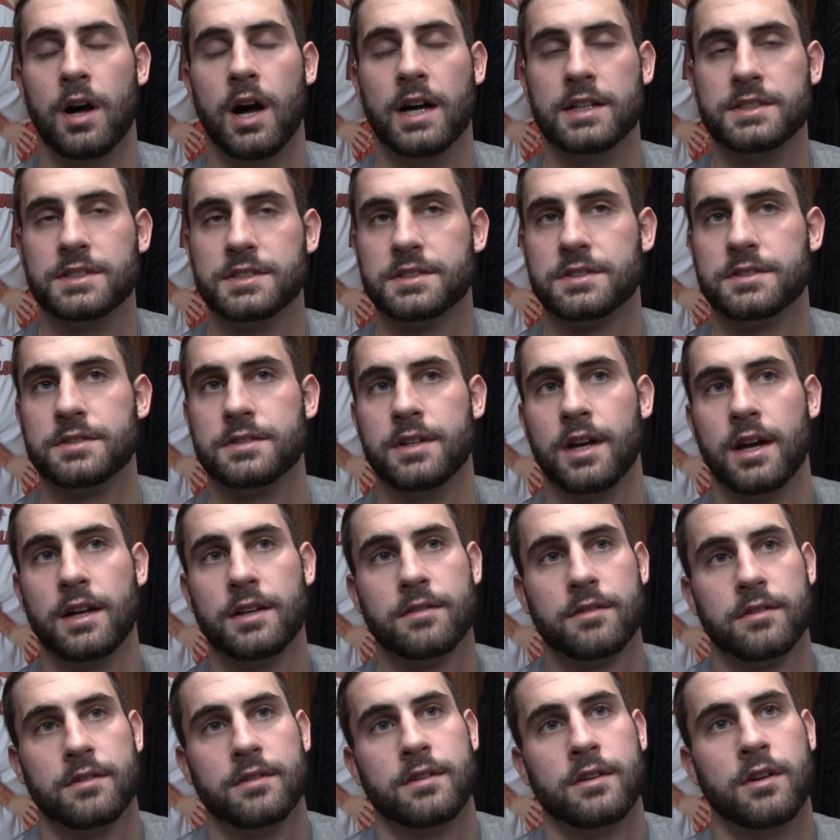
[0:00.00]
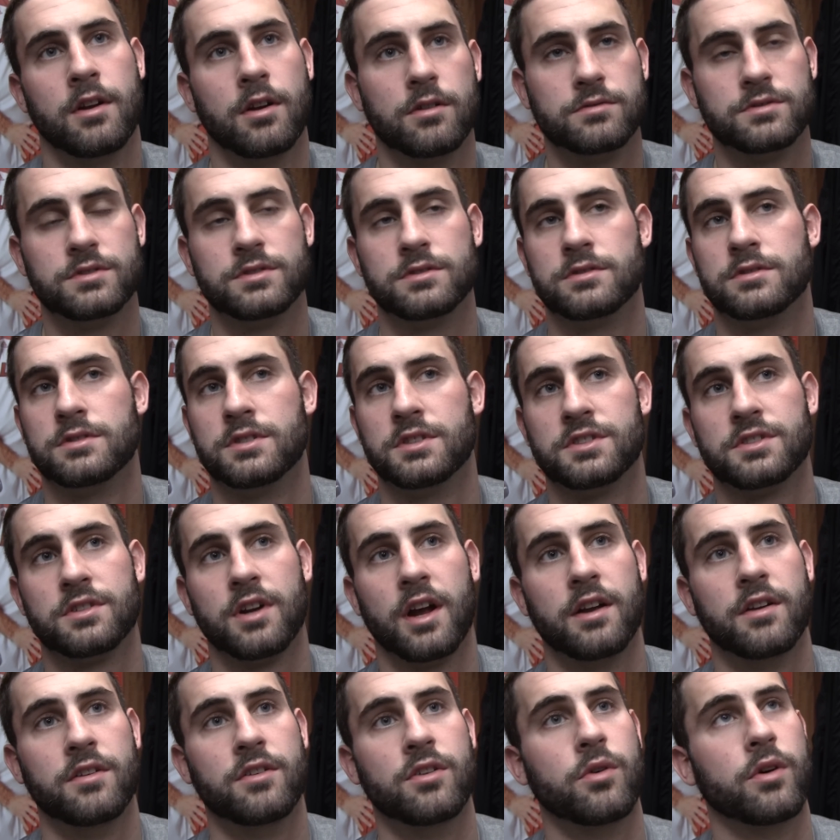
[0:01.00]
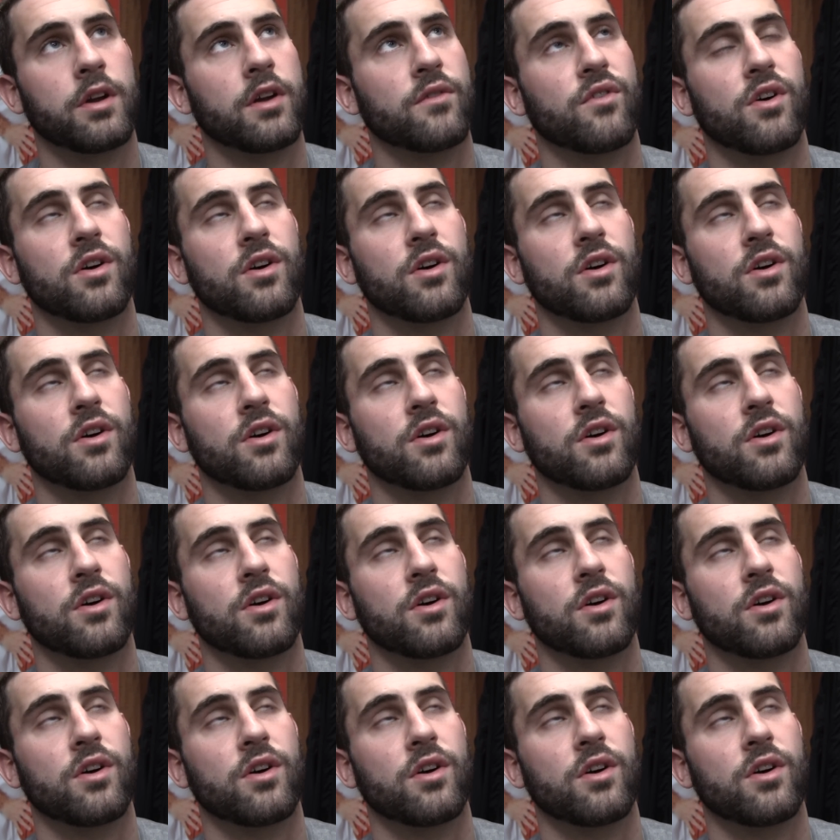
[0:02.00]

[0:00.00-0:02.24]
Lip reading: I just trying to do what